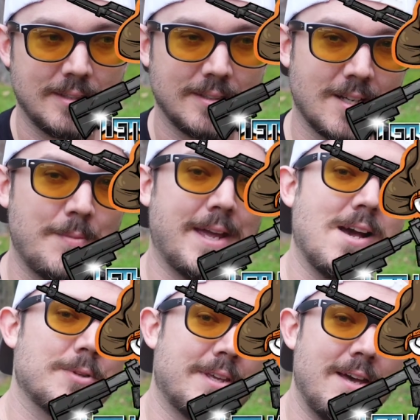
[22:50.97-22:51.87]
come hang
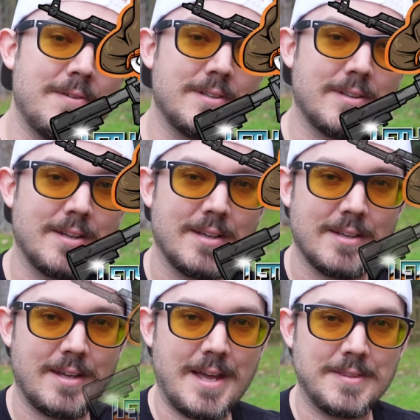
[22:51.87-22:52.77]
out with Kevin
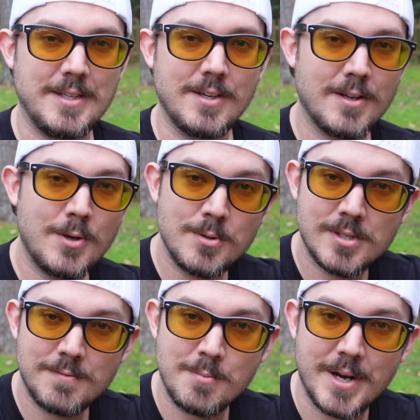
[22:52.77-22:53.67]
at the Gun Owners
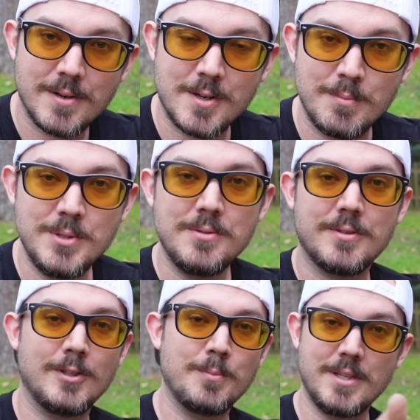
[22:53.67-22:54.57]
of America booth.
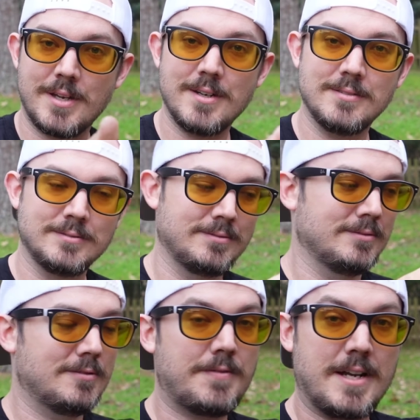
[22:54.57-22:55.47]
He'll be there,
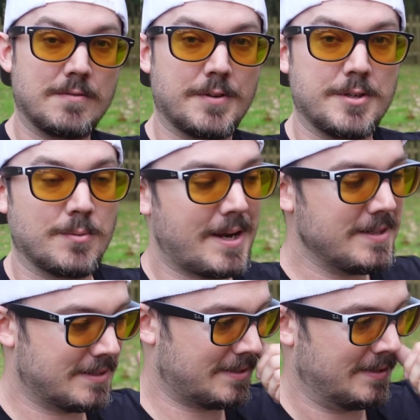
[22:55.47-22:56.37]
fighting for your
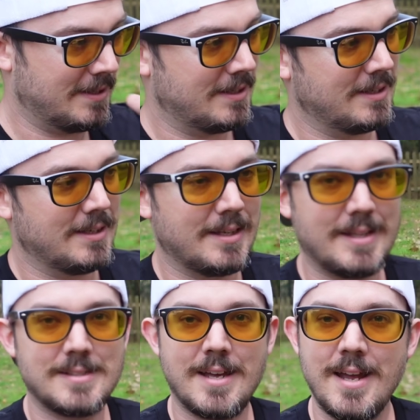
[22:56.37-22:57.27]
rights,
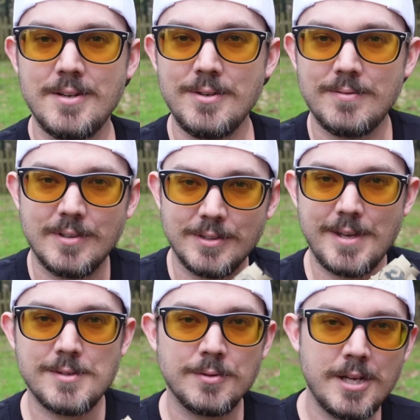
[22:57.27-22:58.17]
and say, hey dude,
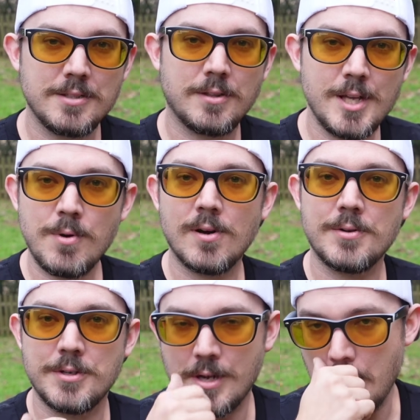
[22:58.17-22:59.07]
thanks for letting Clay borrow
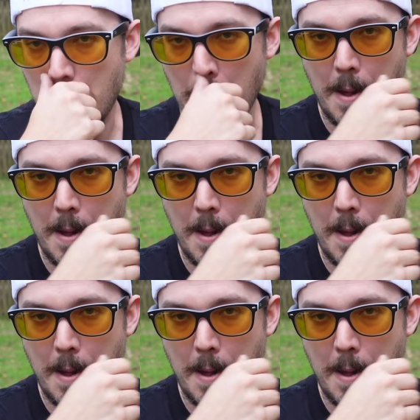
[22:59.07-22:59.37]
your gun.